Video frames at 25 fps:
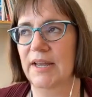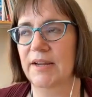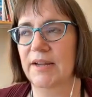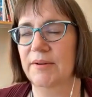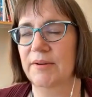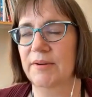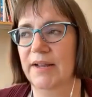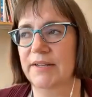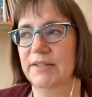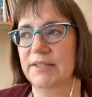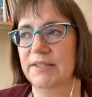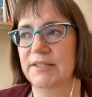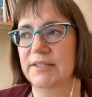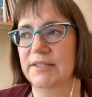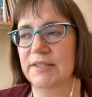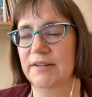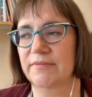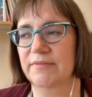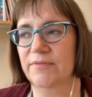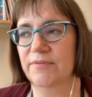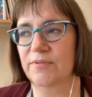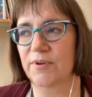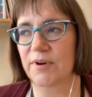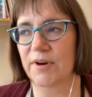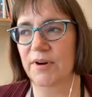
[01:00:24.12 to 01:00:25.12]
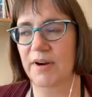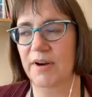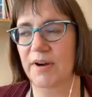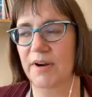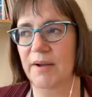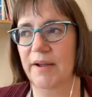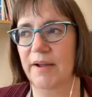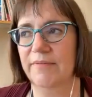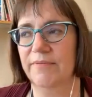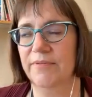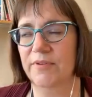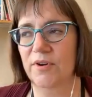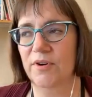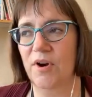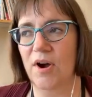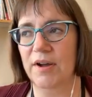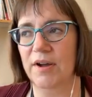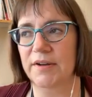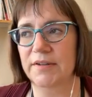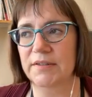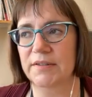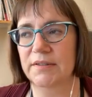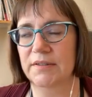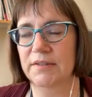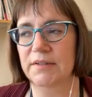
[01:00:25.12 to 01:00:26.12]
ARAD stand for? I've
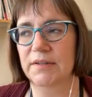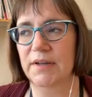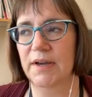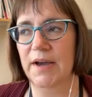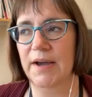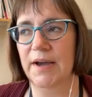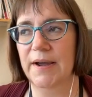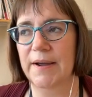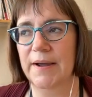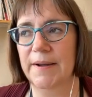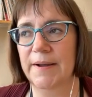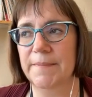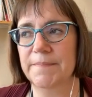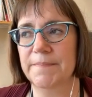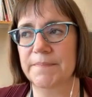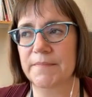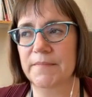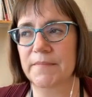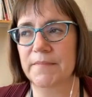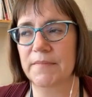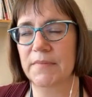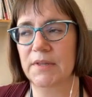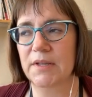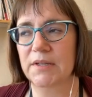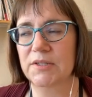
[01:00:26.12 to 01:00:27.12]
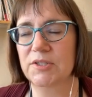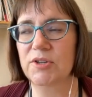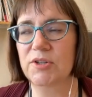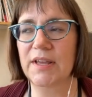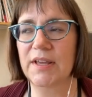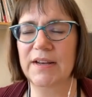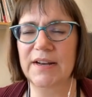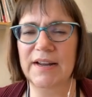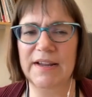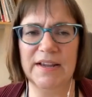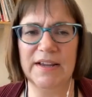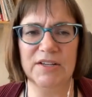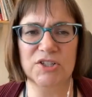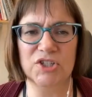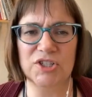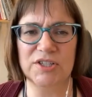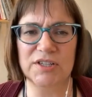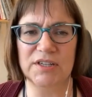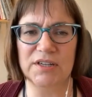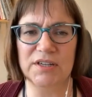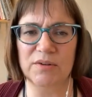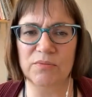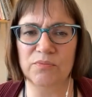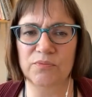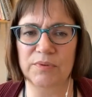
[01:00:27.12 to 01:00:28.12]
forgotten. So the NIH
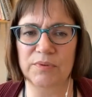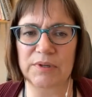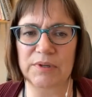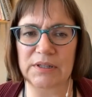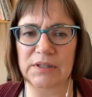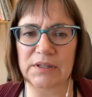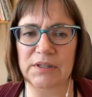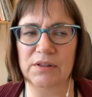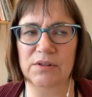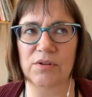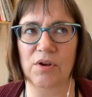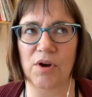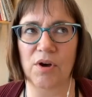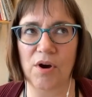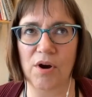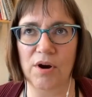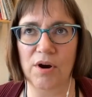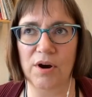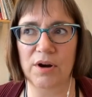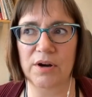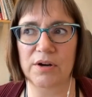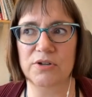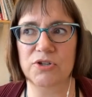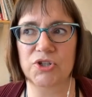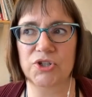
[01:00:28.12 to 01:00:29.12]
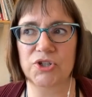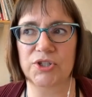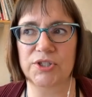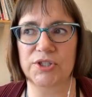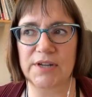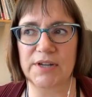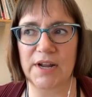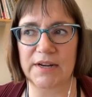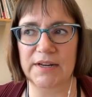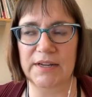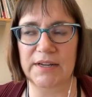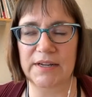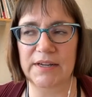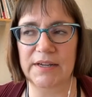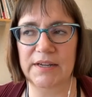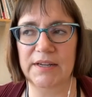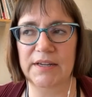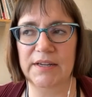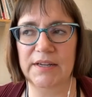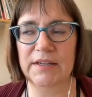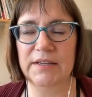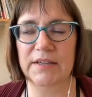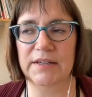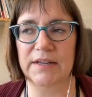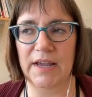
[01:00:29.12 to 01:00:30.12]
did a really large
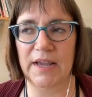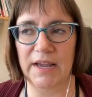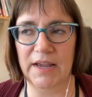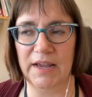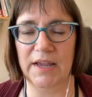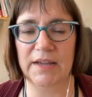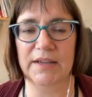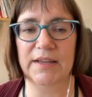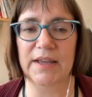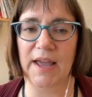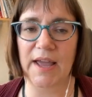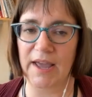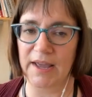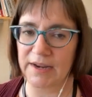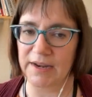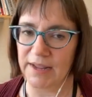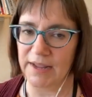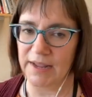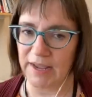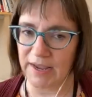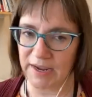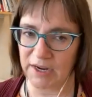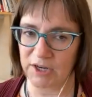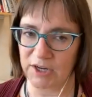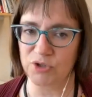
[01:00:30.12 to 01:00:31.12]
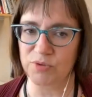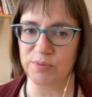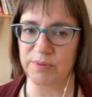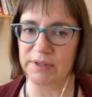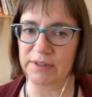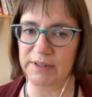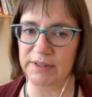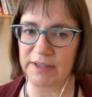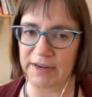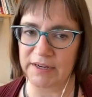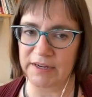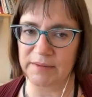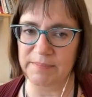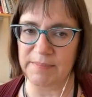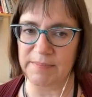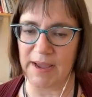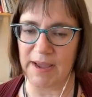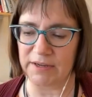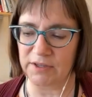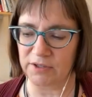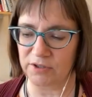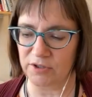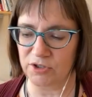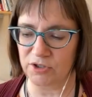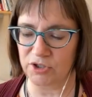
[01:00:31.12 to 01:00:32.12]
study in, again, age-related
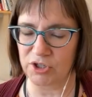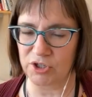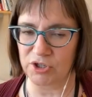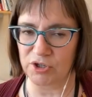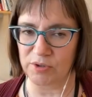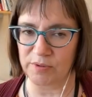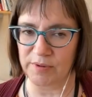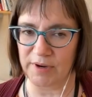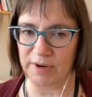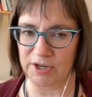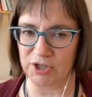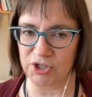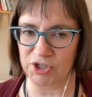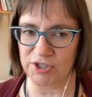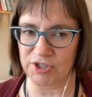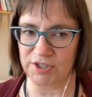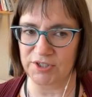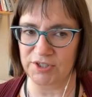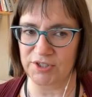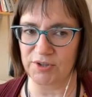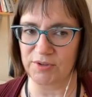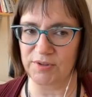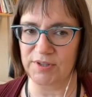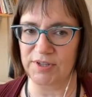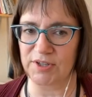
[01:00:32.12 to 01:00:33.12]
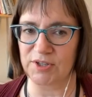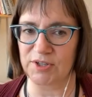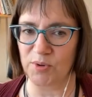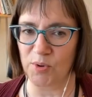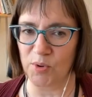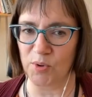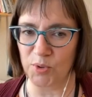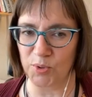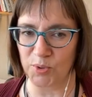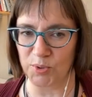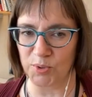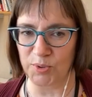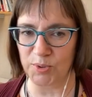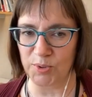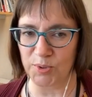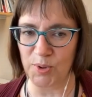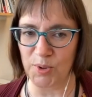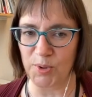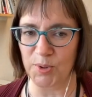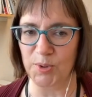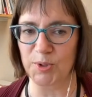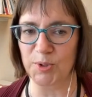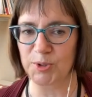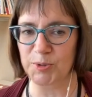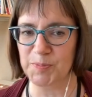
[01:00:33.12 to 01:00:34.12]
macular degeneration. So these are
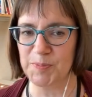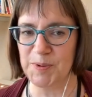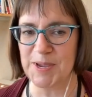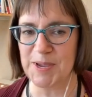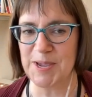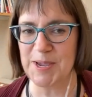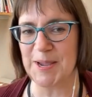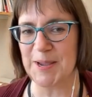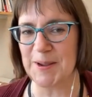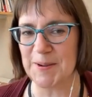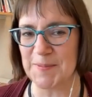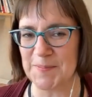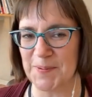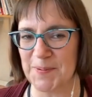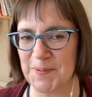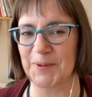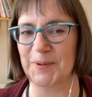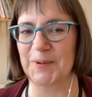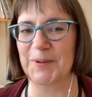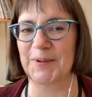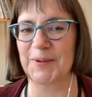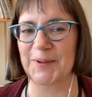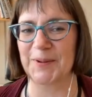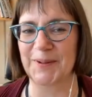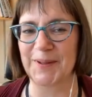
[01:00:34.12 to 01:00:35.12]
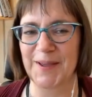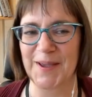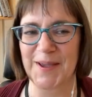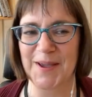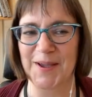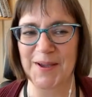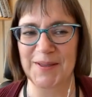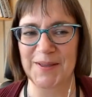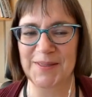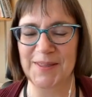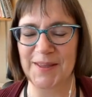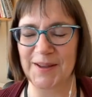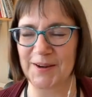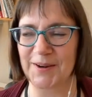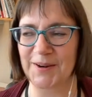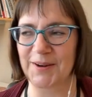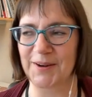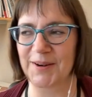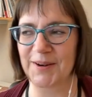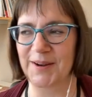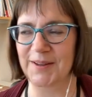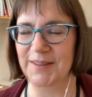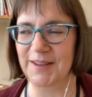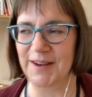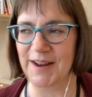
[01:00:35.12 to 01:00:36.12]
old people that
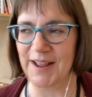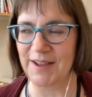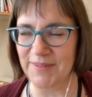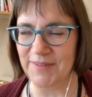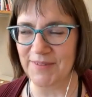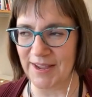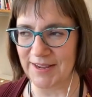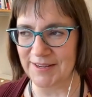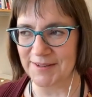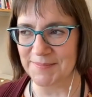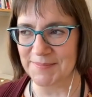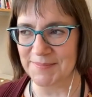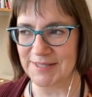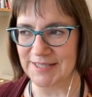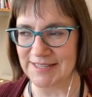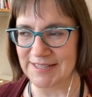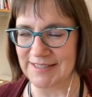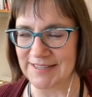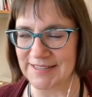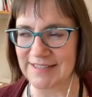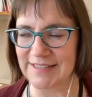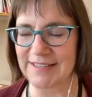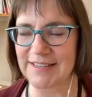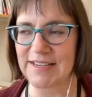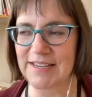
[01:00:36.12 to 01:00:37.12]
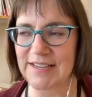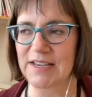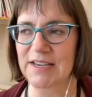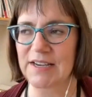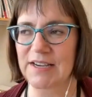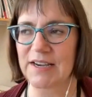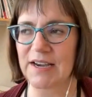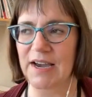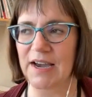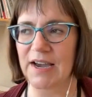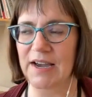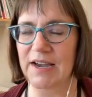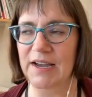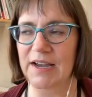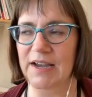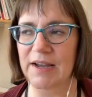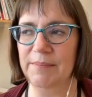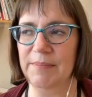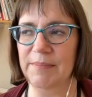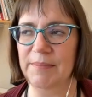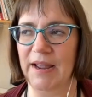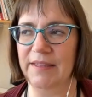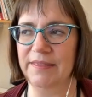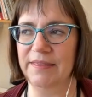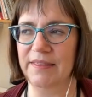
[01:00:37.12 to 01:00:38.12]
have AMD,
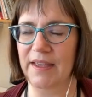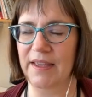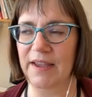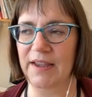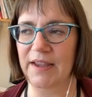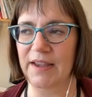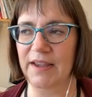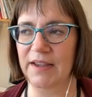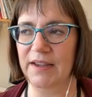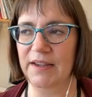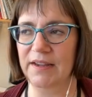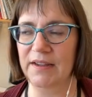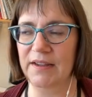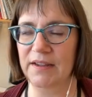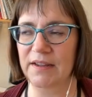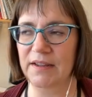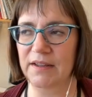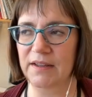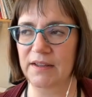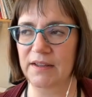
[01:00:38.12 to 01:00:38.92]
and they